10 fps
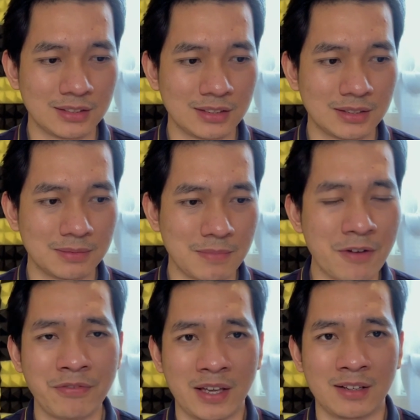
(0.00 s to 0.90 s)

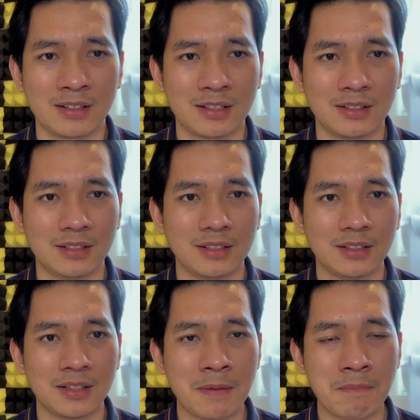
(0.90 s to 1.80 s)
affect
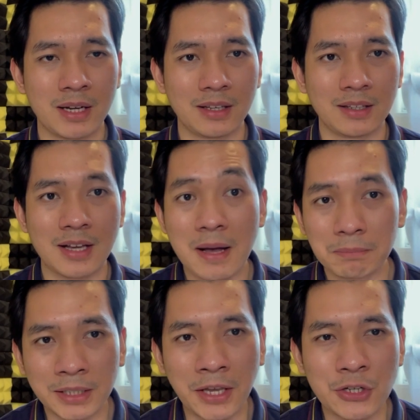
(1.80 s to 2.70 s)
my
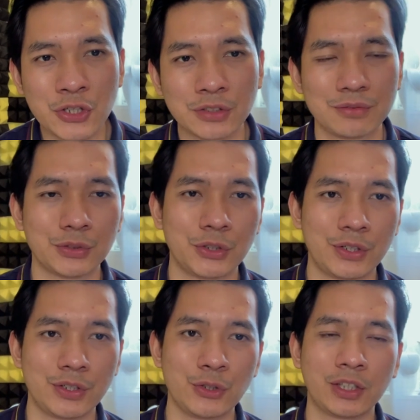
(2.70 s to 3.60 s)
application
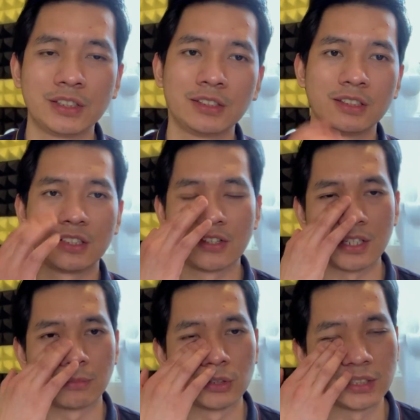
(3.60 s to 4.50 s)
for UK
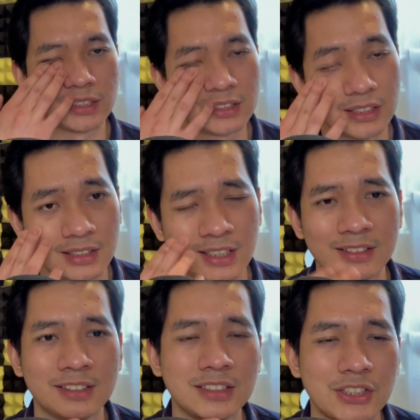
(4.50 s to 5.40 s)
citizenship because I still got
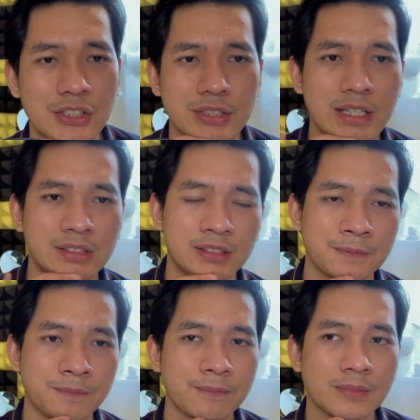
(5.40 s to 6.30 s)
the decision as
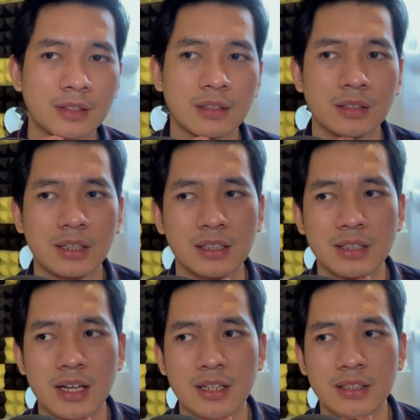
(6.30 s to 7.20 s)

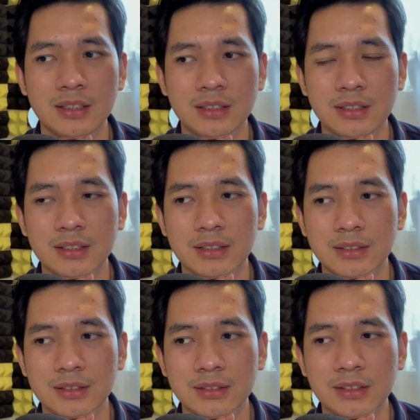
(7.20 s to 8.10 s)
I
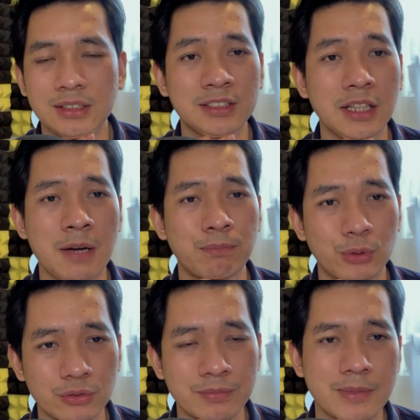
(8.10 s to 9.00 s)
they still
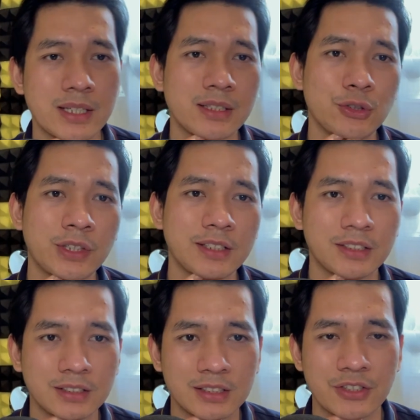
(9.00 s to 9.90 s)
approve my UK
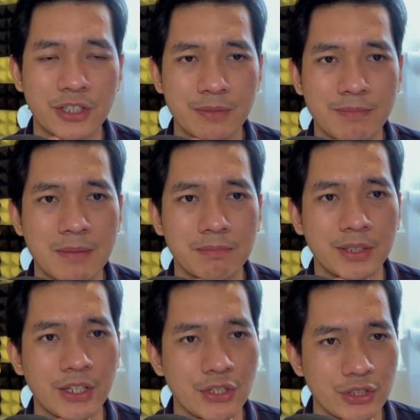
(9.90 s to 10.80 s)
citizenship
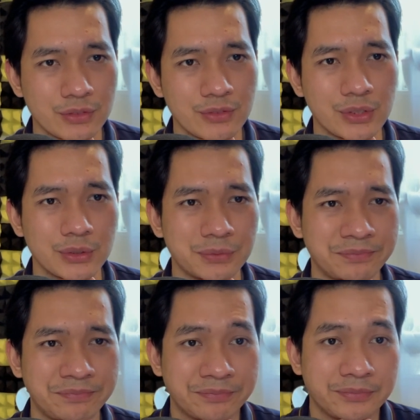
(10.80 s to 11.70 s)
application. So
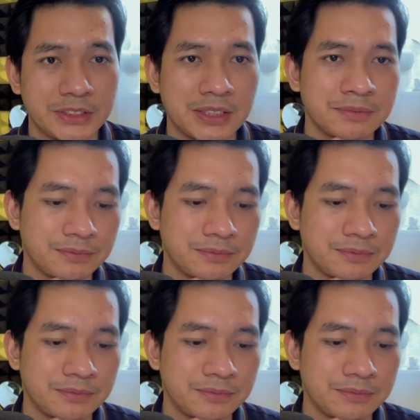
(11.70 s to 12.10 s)
yeah.